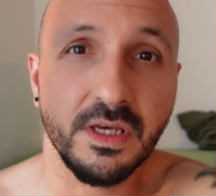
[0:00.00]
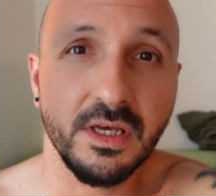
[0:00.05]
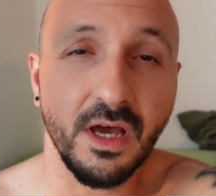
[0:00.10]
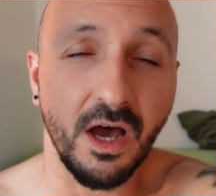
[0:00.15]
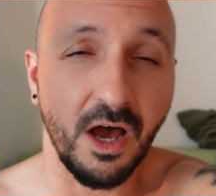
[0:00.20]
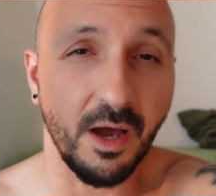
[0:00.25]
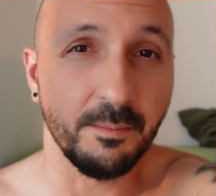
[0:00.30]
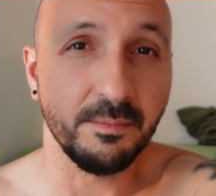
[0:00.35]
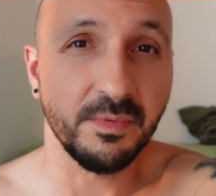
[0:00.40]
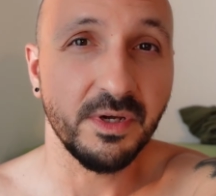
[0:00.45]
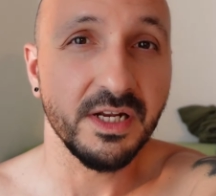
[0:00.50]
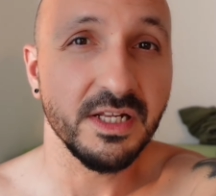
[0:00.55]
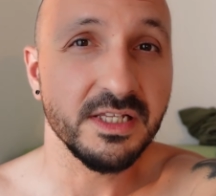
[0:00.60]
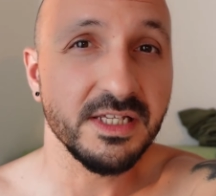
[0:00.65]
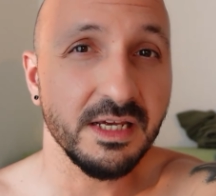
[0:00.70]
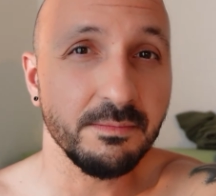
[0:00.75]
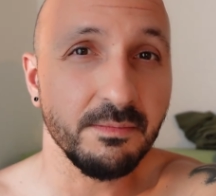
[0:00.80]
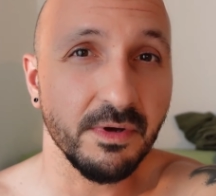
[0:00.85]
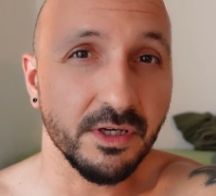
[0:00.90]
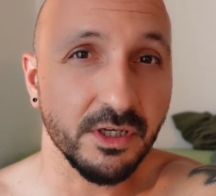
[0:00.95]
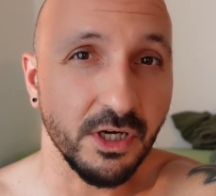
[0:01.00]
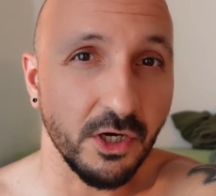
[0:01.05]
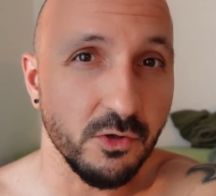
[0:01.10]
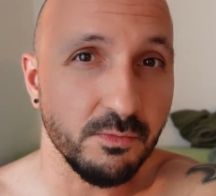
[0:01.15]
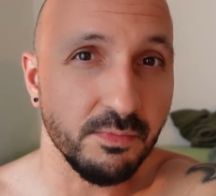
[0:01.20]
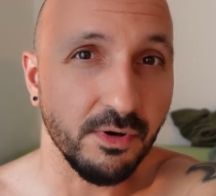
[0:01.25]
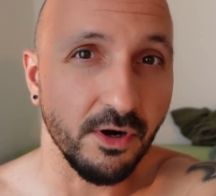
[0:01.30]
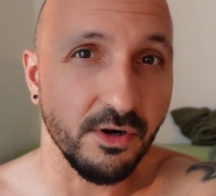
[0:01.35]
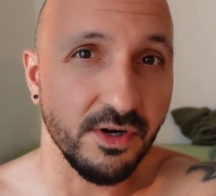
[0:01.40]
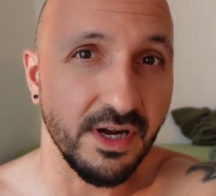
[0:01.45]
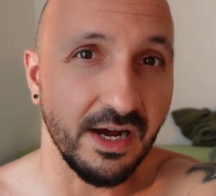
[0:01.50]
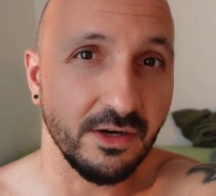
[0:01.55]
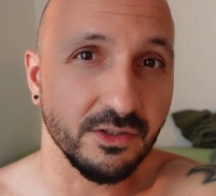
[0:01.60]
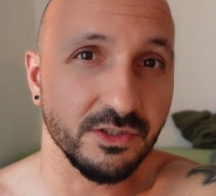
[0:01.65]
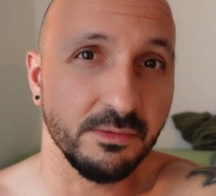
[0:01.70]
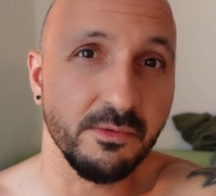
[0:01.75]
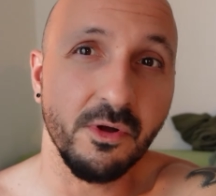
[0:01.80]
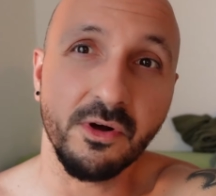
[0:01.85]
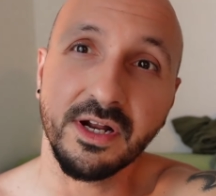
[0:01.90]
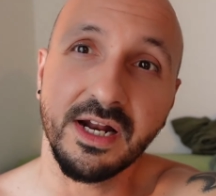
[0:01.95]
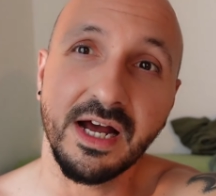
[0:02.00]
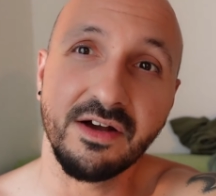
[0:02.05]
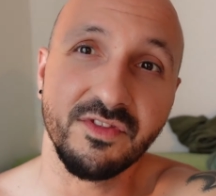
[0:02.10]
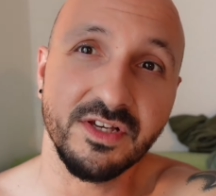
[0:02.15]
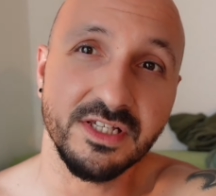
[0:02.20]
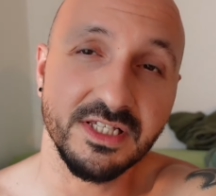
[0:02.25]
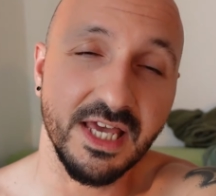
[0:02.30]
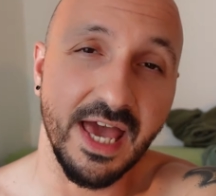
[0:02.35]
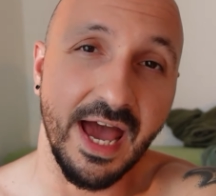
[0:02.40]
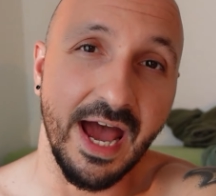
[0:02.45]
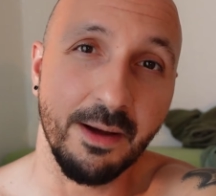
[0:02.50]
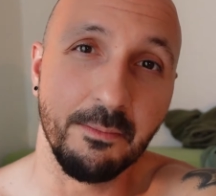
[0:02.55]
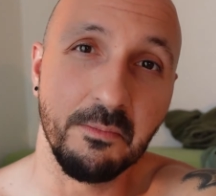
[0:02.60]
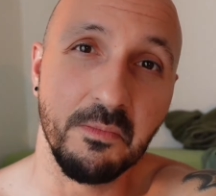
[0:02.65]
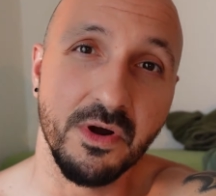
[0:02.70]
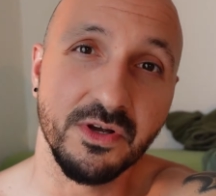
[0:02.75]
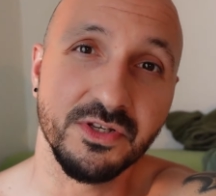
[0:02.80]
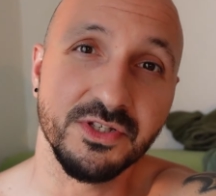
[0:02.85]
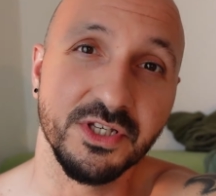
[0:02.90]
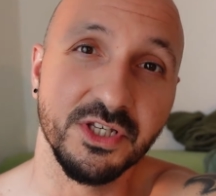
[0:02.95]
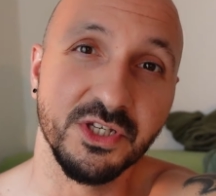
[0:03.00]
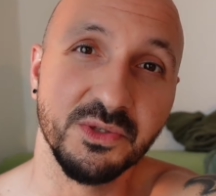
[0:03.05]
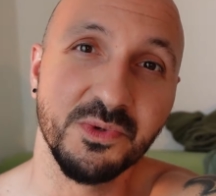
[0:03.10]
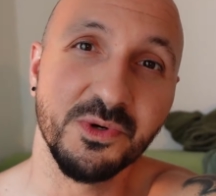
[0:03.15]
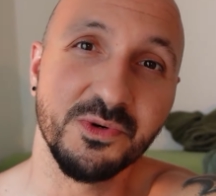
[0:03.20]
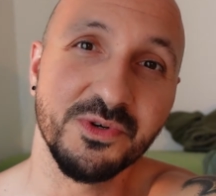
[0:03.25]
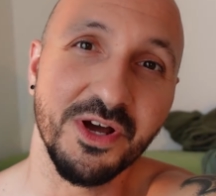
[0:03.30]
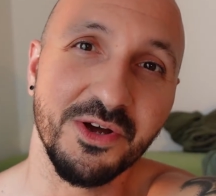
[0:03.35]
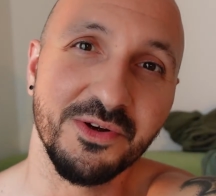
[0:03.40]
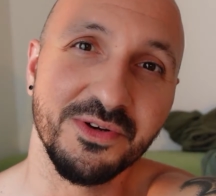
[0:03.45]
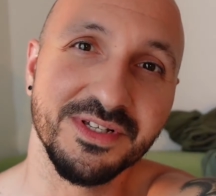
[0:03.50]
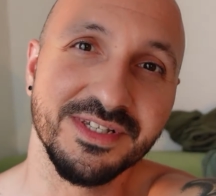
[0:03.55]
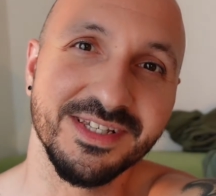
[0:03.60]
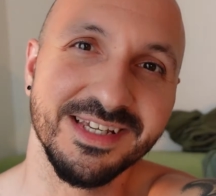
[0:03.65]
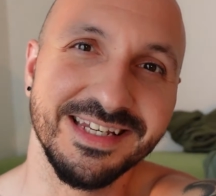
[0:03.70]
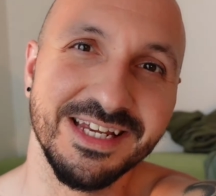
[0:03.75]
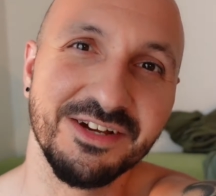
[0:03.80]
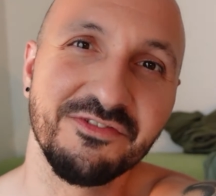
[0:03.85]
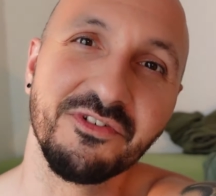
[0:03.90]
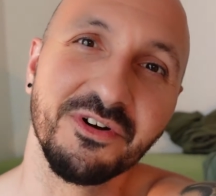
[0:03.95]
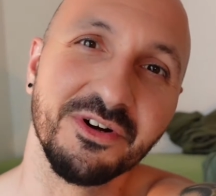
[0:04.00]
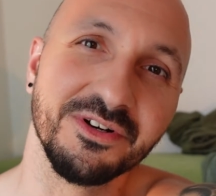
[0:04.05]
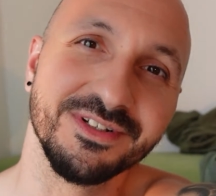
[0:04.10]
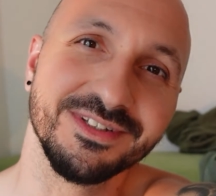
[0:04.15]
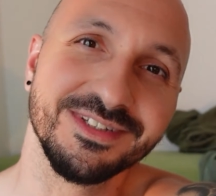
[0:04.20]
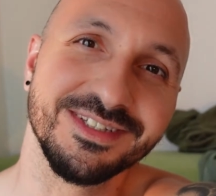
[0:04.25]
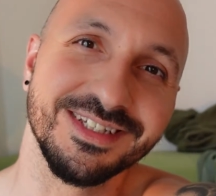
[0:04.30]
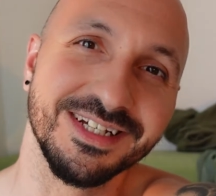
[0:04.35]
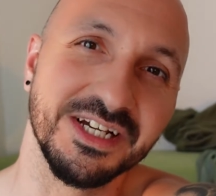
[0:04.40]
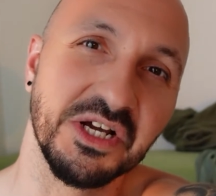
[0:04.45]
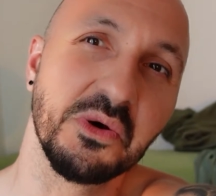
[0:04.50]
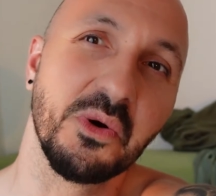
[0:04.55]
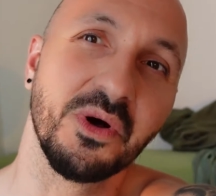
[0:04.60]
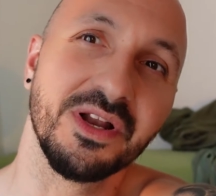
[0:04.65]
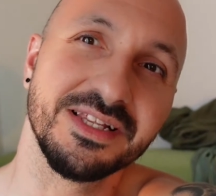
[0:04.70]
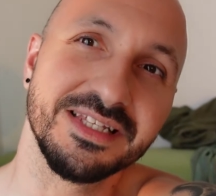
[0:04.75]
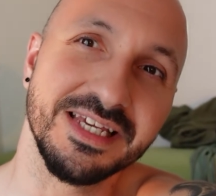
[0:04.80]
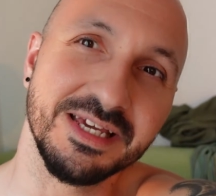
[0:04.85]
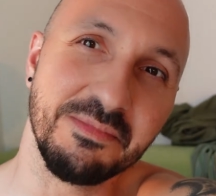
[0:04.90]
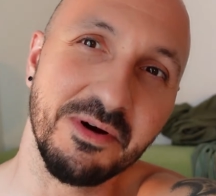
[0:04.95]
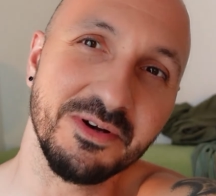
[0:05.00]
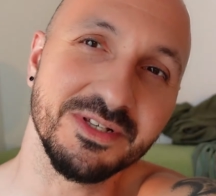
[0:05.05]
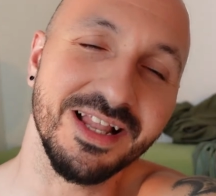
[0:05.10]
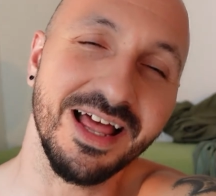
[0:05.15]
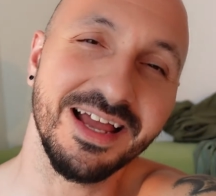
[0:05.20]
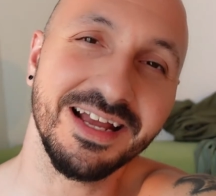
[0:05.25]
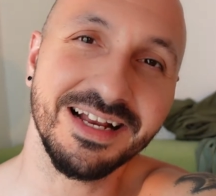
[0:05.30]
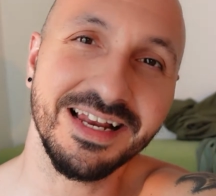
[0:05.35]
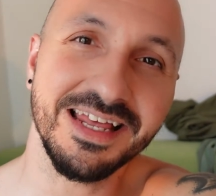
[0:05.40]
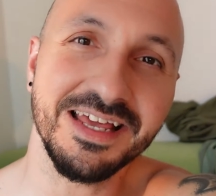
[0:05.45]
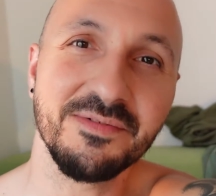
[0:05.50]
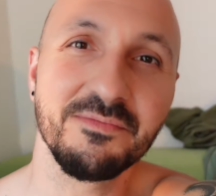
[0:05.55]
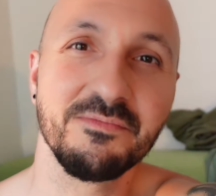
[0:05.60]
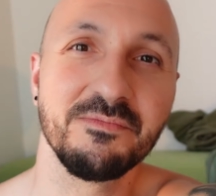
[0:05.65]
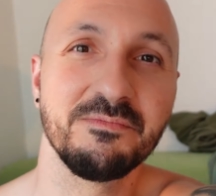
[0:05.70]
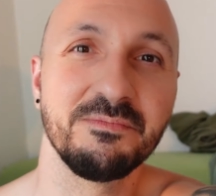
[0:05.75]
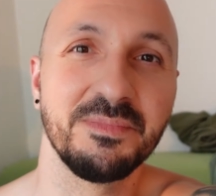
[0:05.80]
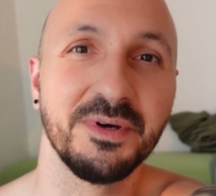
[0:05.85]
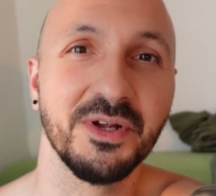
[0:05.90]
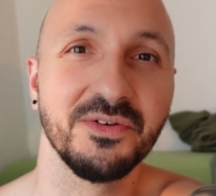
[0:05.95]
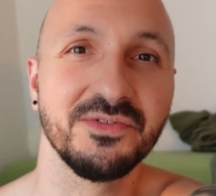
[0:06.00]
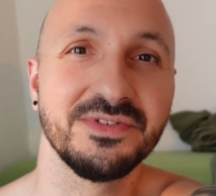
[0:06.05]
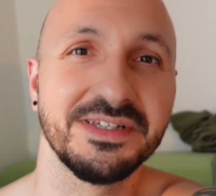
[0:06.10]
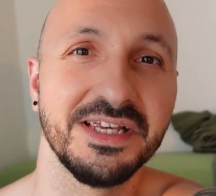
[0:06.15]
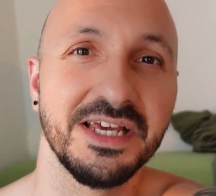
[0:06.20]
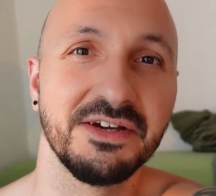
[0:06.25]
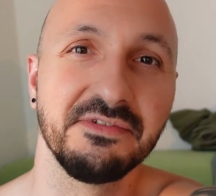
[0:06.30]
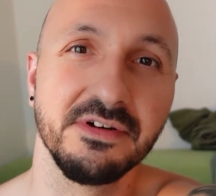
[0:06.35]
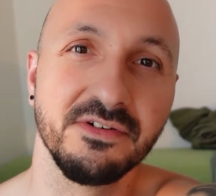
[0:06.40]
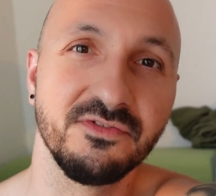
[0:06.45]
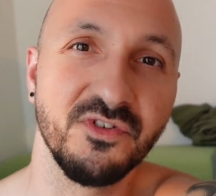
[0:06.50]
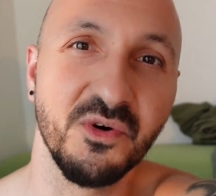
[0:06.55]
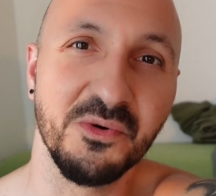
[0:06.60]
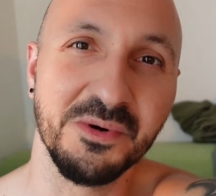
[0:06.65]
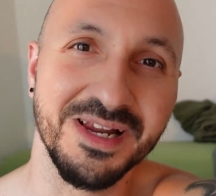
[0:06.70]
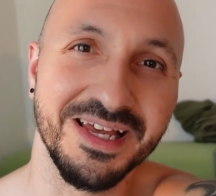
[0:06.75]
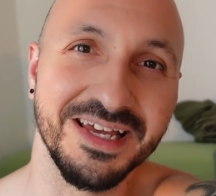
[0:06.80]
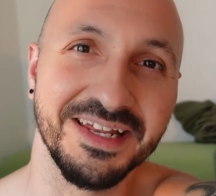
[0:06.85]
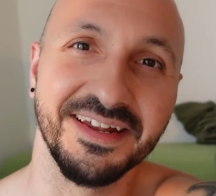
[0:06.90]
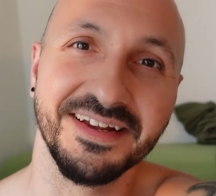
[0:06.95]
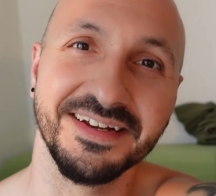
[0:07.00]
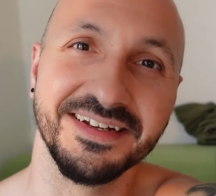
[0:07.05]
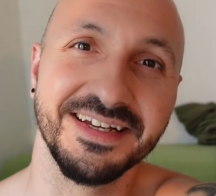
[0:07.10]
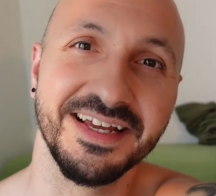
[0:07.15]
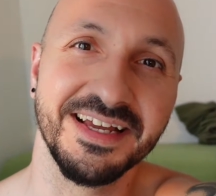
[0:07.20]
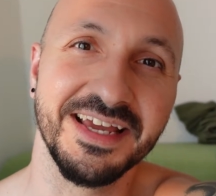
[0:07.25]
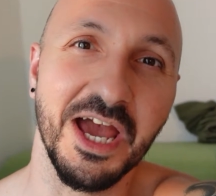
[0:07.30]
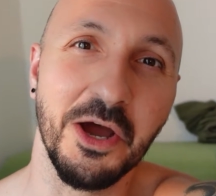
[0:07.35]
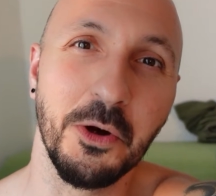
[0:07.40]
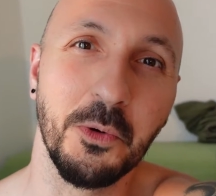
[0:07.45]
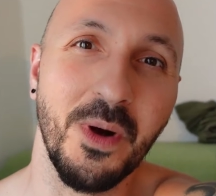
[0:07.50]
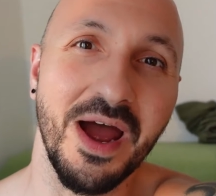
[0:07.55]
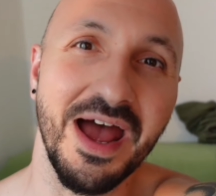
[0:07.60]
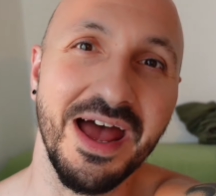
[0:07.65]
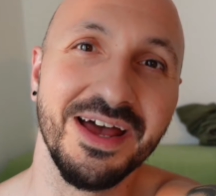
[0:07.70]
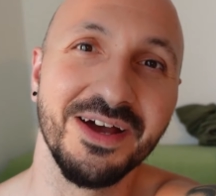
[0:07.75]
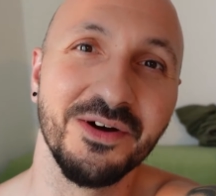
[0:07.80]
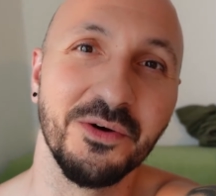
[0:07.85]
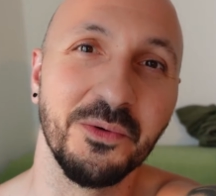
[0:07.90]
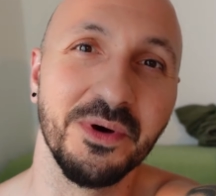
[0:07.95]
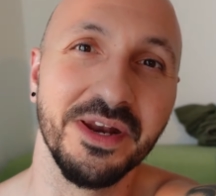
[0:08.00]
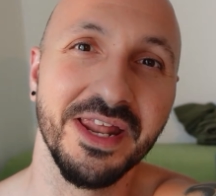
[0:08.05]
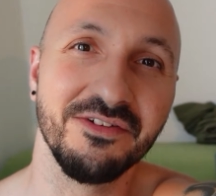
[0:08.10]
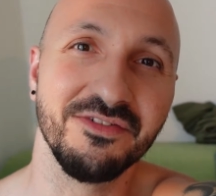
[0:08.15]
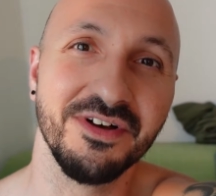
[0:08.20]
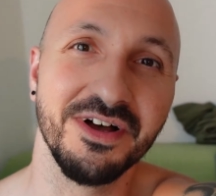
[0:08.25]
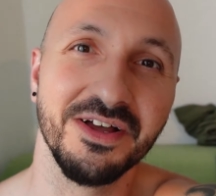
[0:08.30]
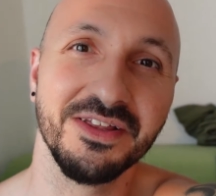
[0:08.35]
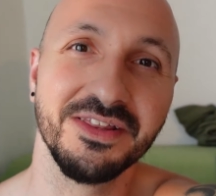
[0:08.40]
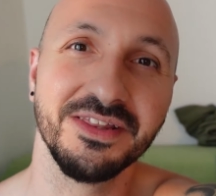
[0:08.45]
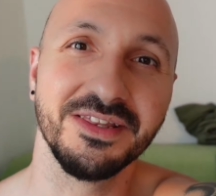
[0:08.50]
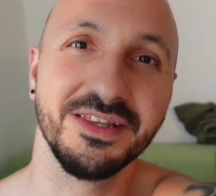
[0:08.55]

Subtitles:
I'm going to take my GoPro now, so I'm not going to have this camera, so you will notice a difference in quality most likely, but obviously if I fall in and get wet or whatever,